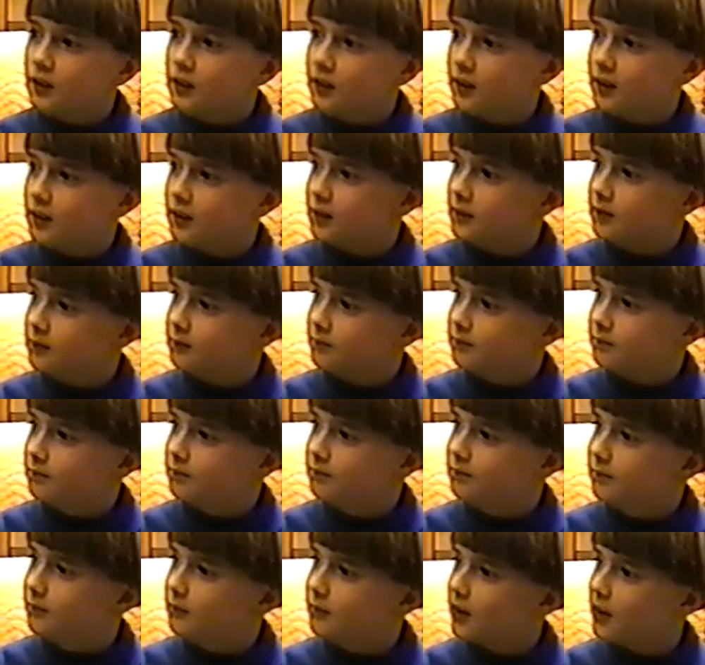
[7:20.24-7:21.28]

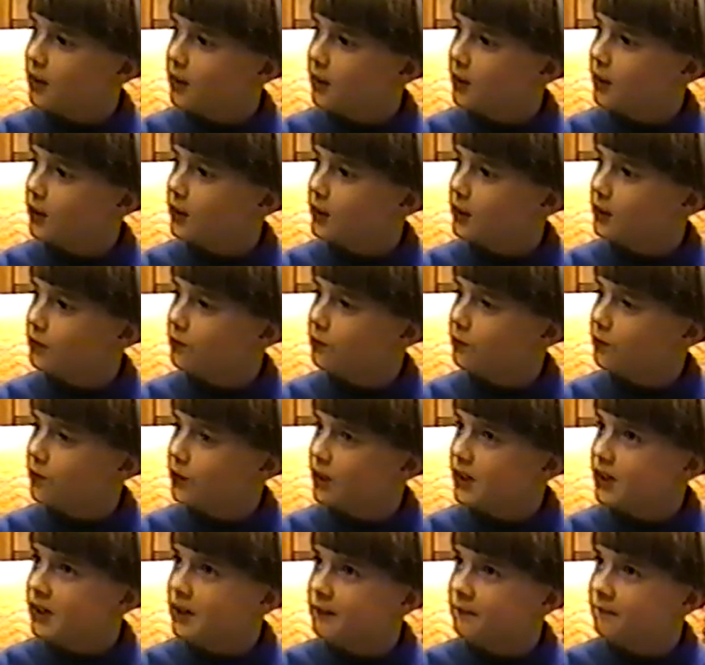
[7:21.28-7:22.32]
I learned
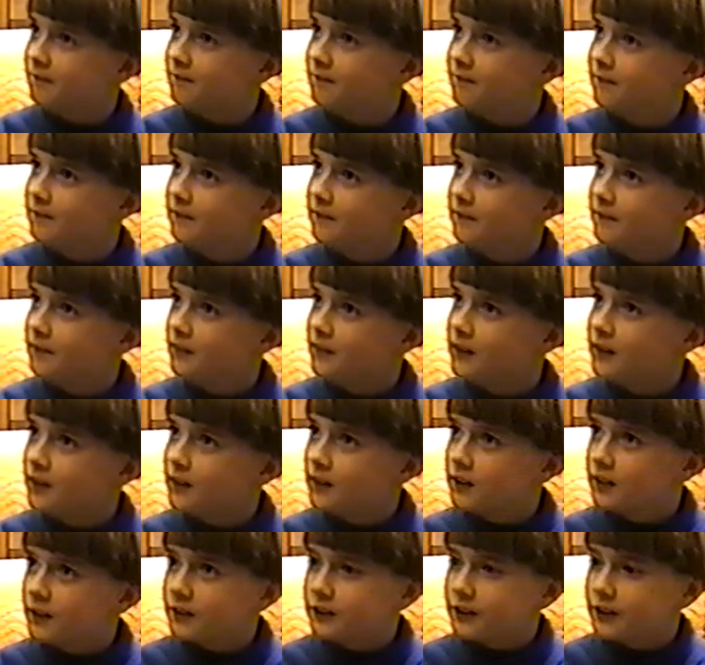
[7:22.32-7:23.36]
from
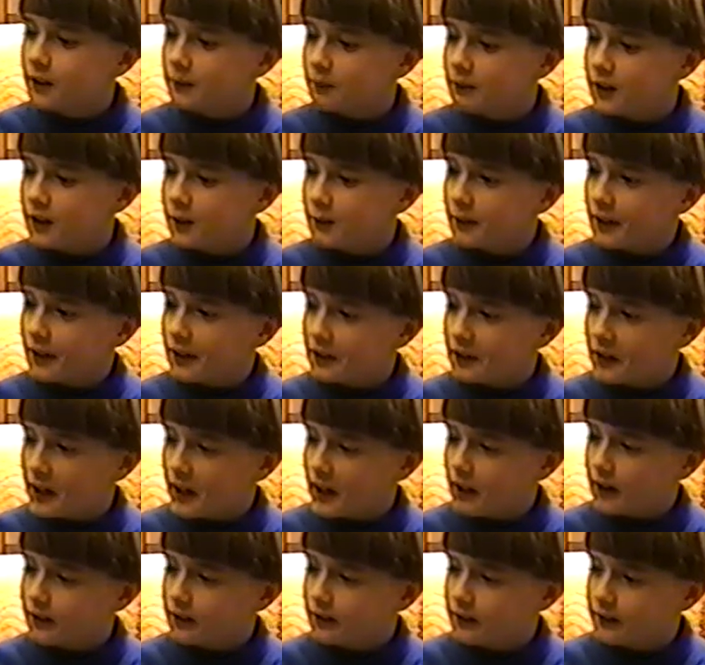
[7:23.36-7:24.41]
somebody in my
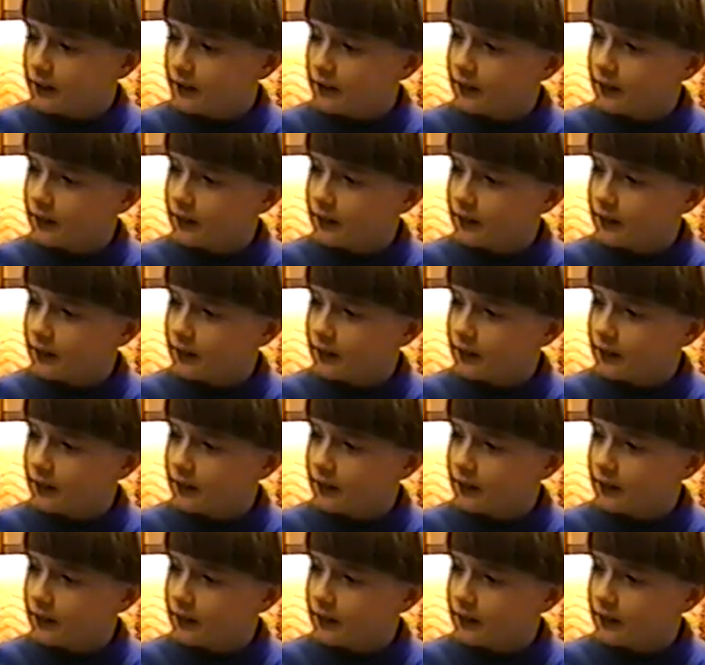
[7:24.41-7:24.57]
class.